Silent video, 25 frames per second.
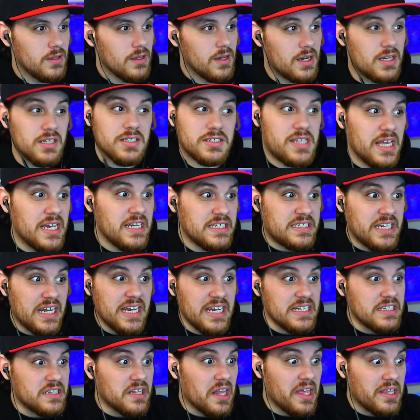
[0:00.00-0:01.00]
Because they
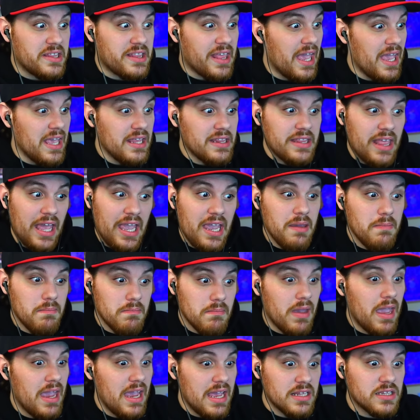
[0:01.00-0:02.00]
did. Like, they
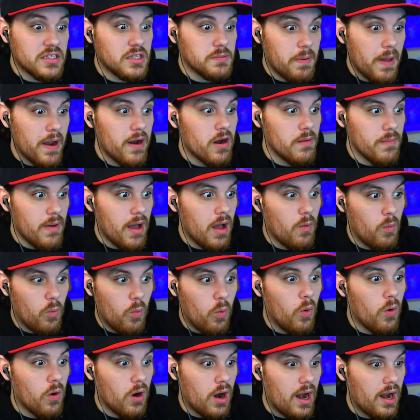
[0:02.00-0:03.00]
made the Paramount
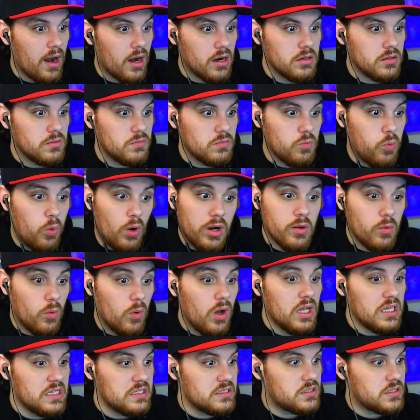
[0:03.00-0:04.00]
War what it
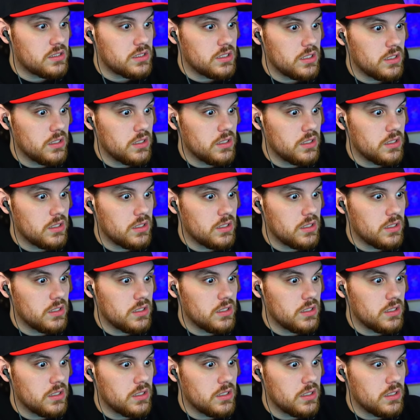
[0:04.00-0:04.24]
was.